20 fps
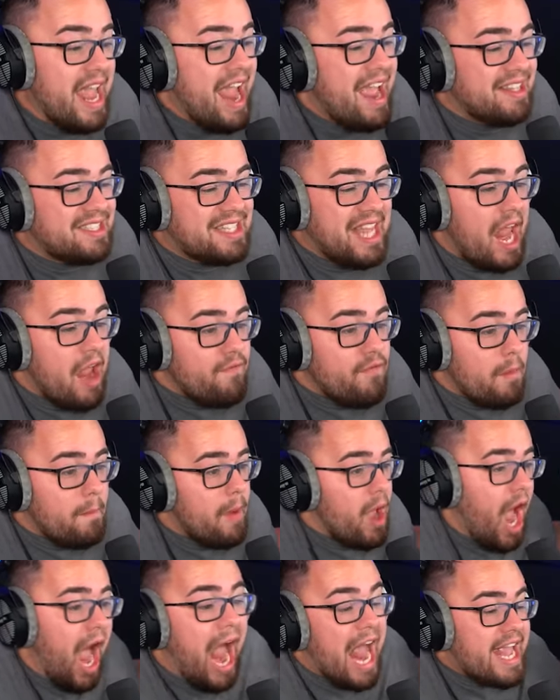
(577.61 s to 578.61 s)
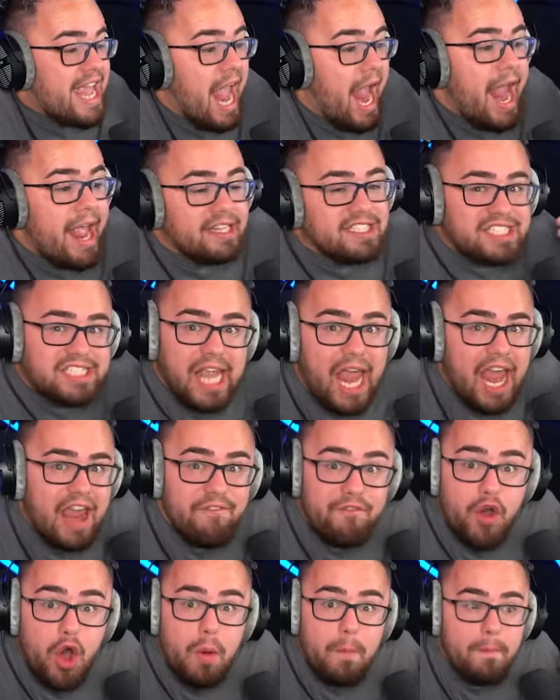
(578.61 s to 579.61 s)
can't save him. I can't
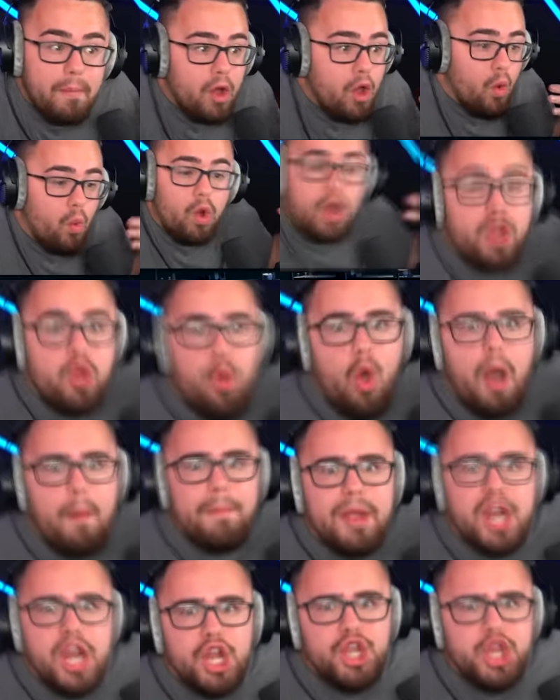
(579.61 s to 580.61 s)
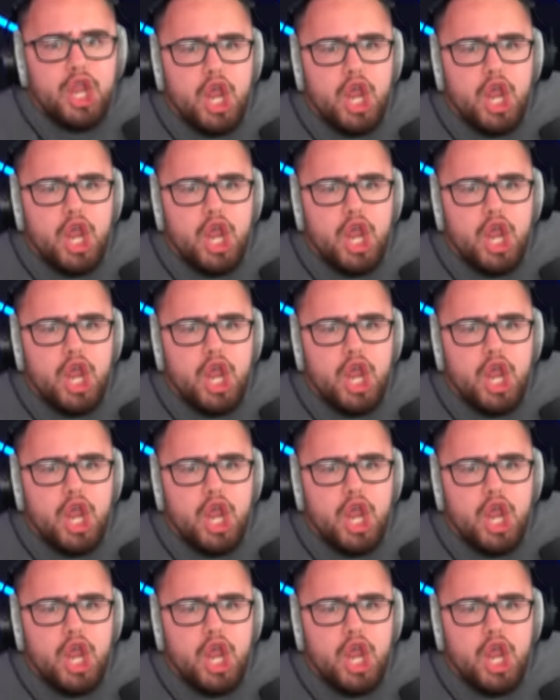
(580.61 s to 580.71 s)
save him. What do you want me to